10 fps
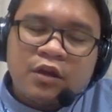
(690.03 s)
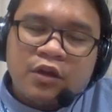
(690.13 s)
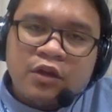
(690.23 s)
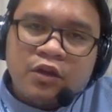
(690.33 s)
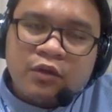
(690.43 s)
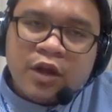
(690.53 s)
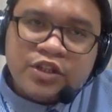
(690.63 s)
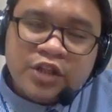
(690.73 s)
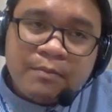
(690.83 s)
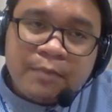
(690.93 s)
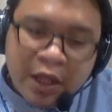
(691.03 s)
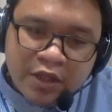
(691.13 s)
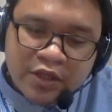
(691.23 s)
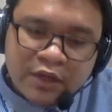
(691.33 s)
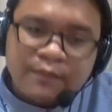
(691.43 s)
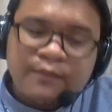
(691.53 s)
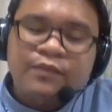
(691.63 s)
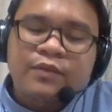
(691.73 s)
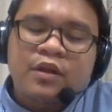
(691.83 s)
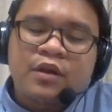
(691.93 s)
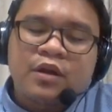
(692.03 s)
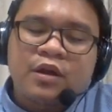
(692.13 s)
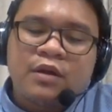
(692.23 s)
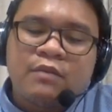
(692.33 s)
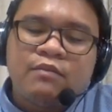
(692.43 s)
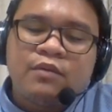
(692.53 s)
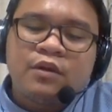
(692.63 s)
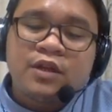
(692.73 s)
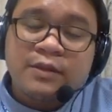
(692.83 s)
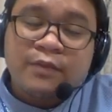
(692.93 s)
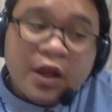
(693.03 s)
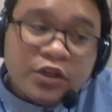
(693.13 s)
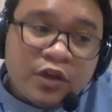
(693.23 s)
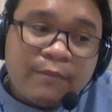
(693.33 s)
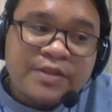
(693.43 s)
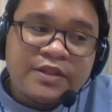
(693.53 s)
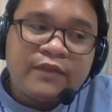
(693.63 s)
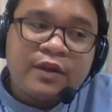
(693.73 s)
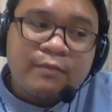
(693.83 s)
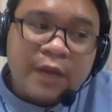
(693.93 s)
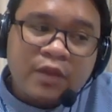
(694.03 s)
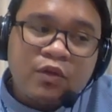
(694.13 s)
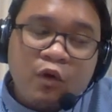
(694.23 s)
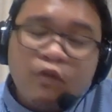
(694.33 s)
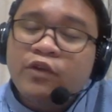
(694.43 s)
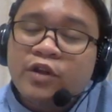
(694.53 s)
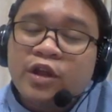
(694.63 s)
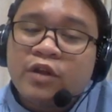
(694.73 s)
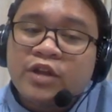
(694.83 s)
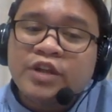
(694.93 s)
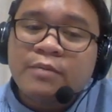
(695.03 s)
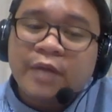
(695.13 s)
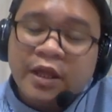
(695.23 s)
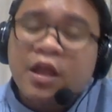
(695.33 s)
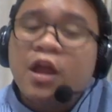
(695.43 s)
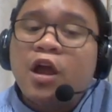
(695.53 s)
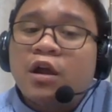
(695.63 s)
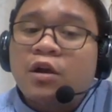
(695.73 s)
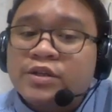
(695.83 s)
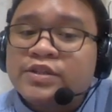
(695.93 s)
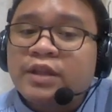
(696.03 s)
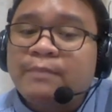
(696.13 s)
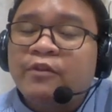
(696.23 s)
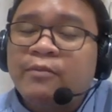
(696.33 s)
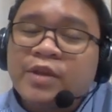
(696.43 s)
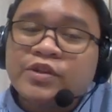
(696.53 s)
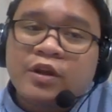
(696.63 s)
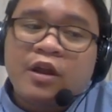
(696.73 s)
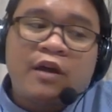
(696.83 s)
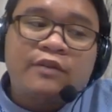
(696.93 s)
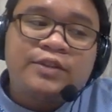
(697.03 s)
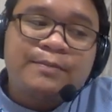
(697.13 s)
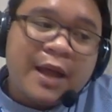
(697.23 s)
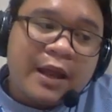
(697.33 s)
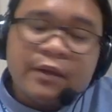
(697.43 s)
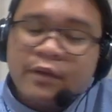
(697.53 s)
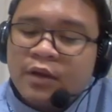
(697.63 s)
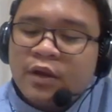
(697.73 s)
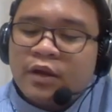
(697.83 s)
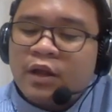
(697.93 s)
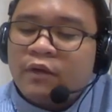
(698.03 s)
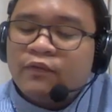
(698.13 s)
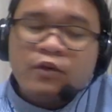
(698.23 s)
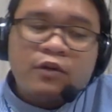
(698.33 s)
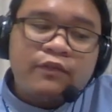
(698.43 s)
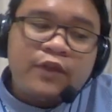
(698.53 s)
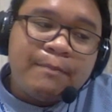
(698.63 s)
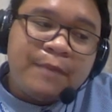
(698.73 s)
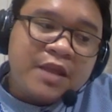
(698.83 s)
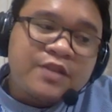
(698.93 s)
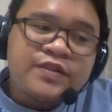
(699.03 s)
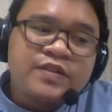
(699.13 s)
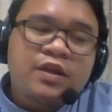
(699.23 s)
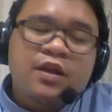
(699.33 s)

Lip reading: Eurasian plate, the subduction of Pacific plate over the Eurasian plate caused the formation of Japan. Now, for Philippines,